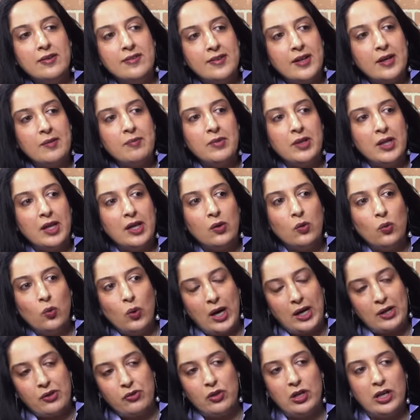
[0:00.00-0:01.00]
the same thing, who
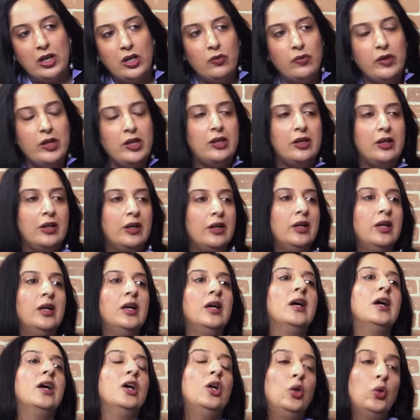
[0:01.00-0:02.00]
actually tweeted
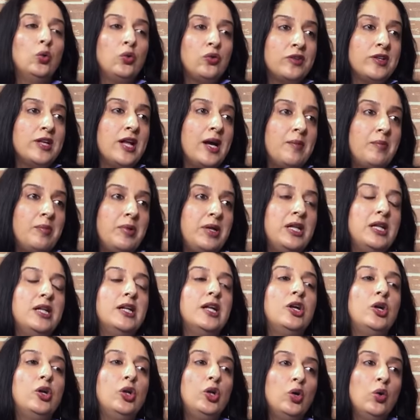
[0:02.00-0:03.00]
to Snapdeal
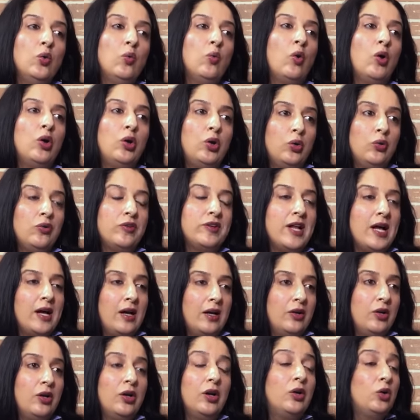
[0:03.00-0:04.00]
that do you want to snap,
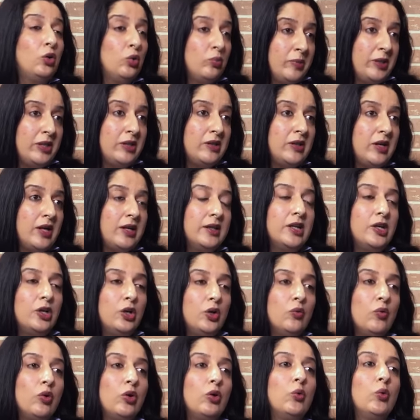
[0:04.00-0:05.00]
uh, to Myntra that do
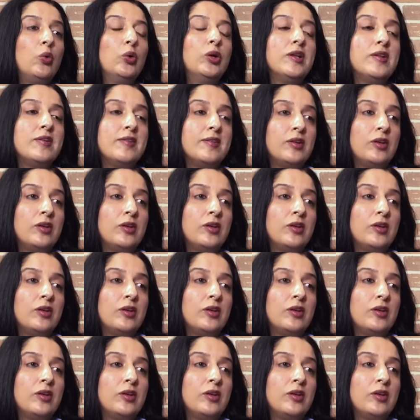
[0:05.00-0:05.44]
you want to go the